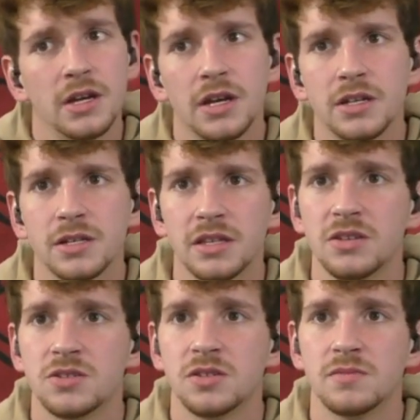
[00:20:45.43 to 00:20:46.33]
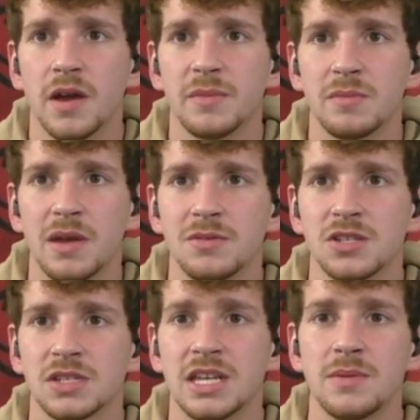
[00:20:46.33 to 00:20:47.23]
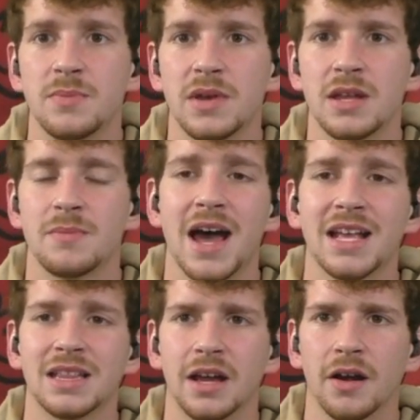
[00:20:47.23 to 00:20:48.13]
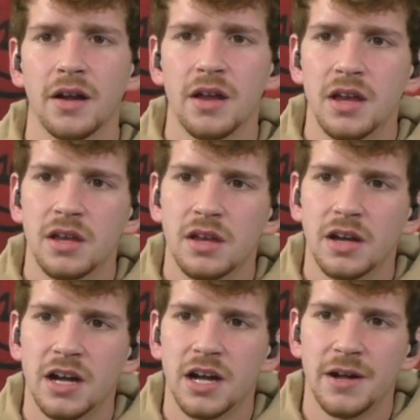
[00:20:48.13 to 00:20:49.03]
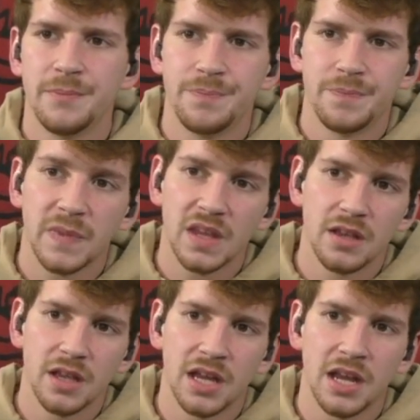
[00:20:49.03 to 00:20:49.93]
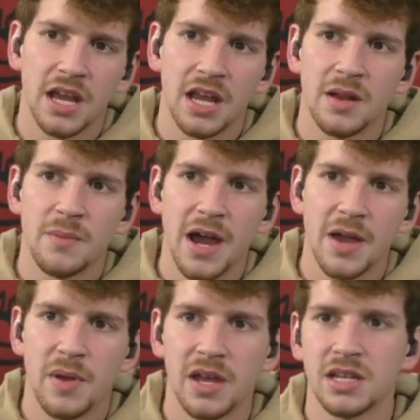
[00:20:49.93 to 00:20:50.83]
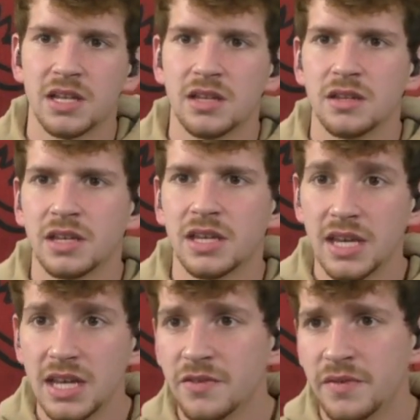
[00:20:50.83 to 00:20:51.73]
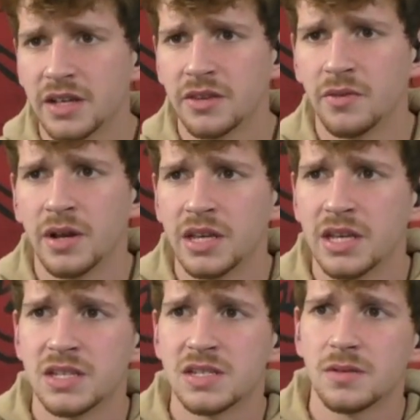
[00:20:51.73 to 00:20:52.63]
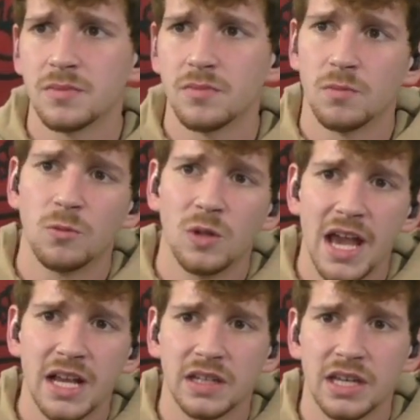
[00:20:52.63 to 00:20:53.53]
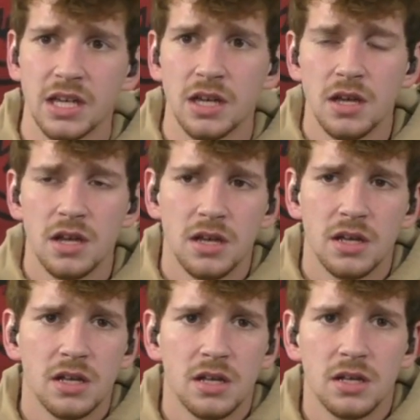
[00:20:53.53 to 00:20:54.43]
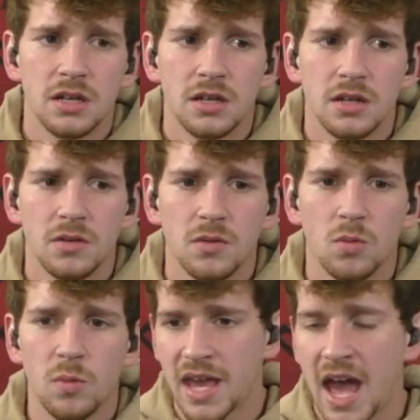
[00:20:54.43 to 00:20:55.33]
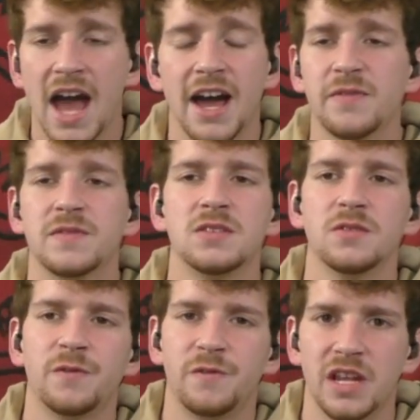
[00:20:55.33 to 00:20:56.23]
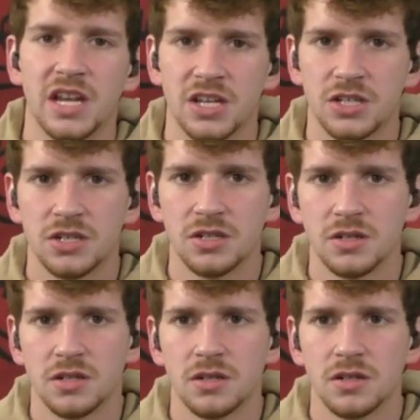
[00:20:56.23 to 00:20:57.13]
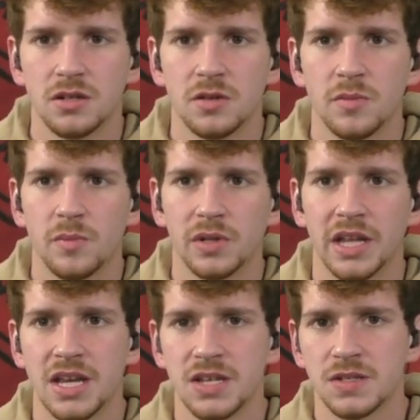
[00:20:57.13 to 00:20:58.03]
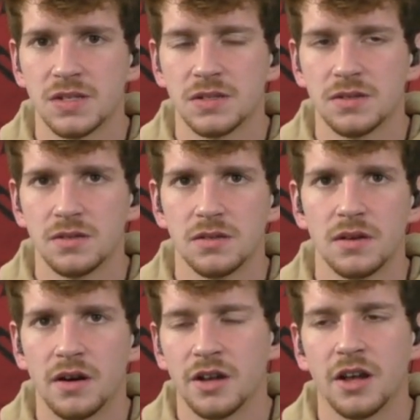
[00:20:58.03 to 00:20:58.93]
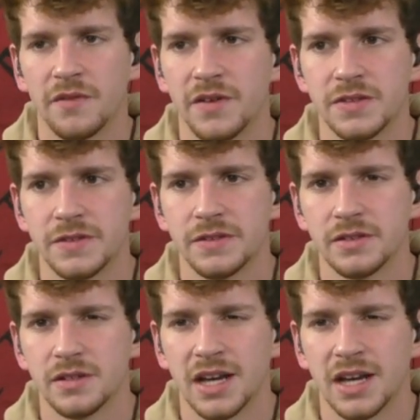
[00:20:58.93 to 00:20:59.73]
something you should, maybe just keep in mind there. And in my opinion, the key to victory is likely we have to finish plays on offense, I